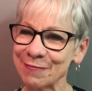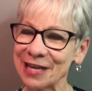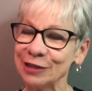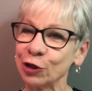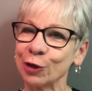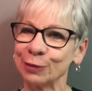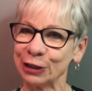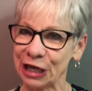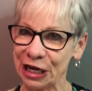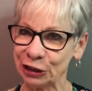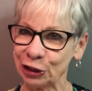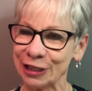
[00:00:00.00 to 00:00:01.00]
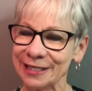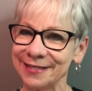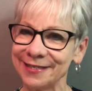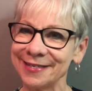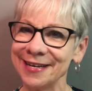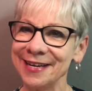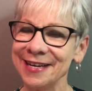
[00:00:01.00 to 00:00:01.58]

interpretations.